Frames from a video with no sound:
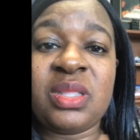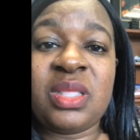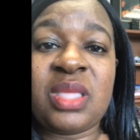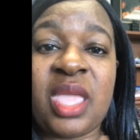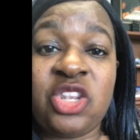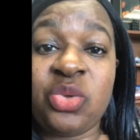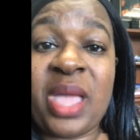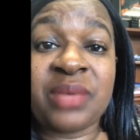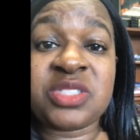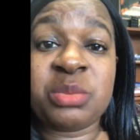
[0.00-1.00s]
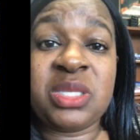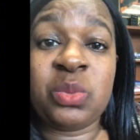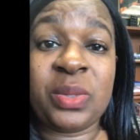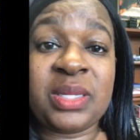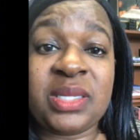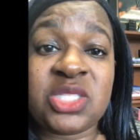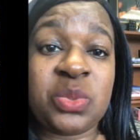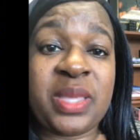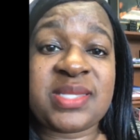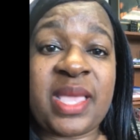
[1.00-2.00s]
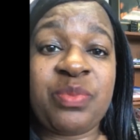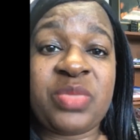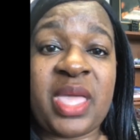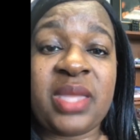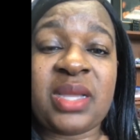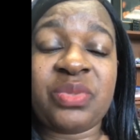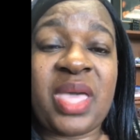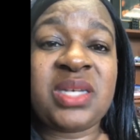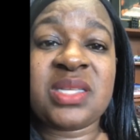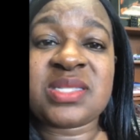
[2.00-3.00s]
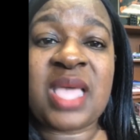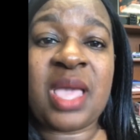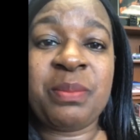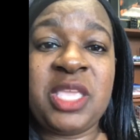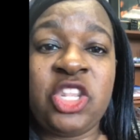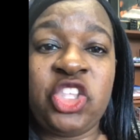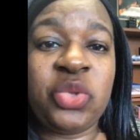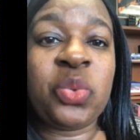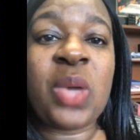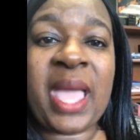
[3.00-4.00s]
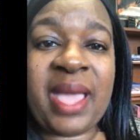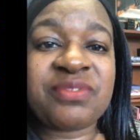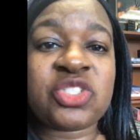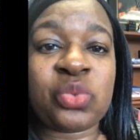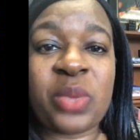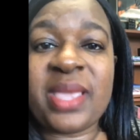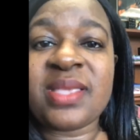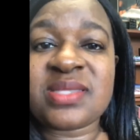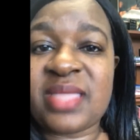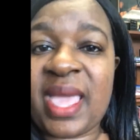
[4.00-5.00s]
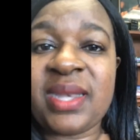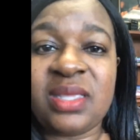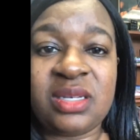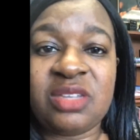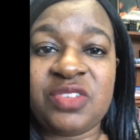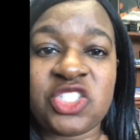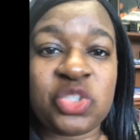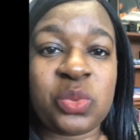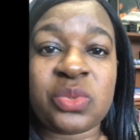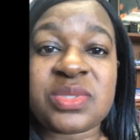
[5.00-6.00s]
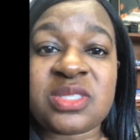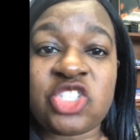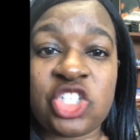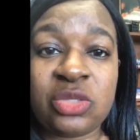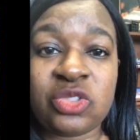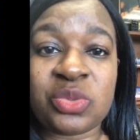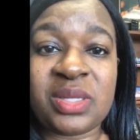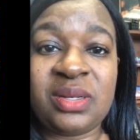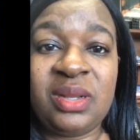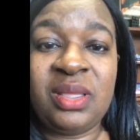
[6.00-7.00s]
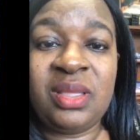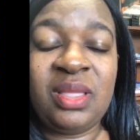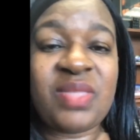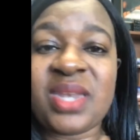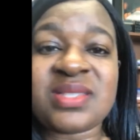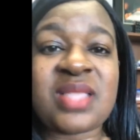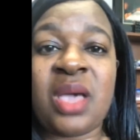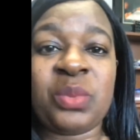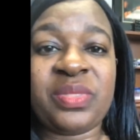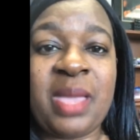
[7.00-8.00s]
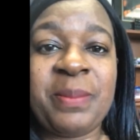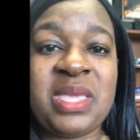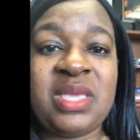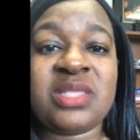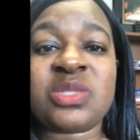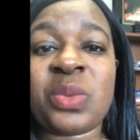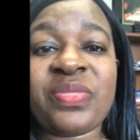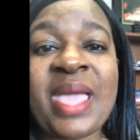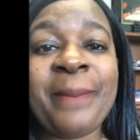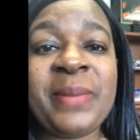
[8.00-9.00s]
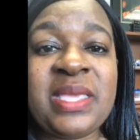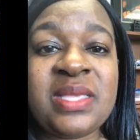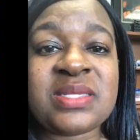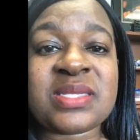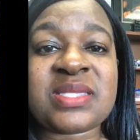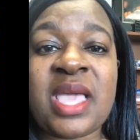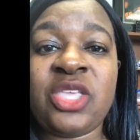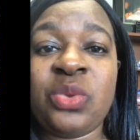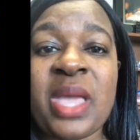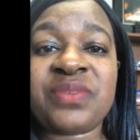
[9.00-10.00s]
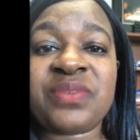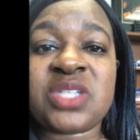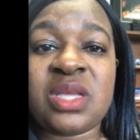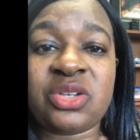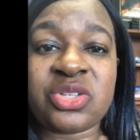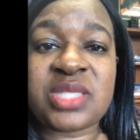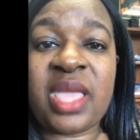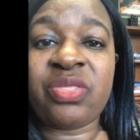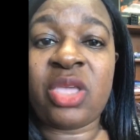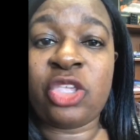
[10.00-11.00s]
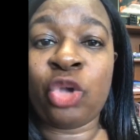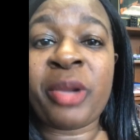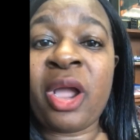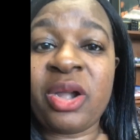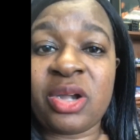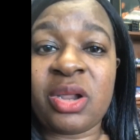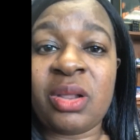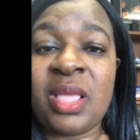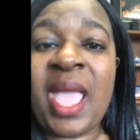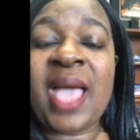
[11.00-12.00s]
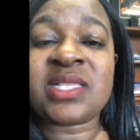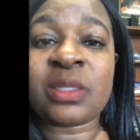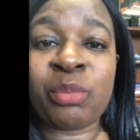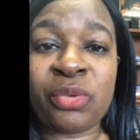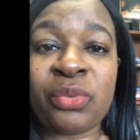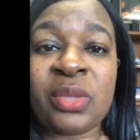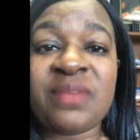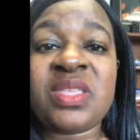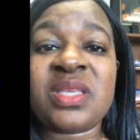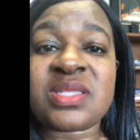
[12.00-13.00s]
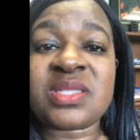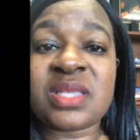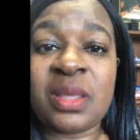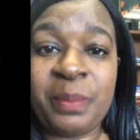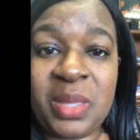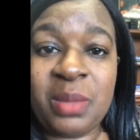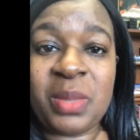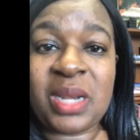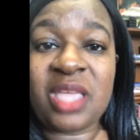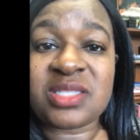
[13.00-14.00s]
And you have to be willing to accept that. Now, that does not mean you have to raise that individual's children. That is not what that means. What that means is that you have to understand that your partner has a previous commitment, as a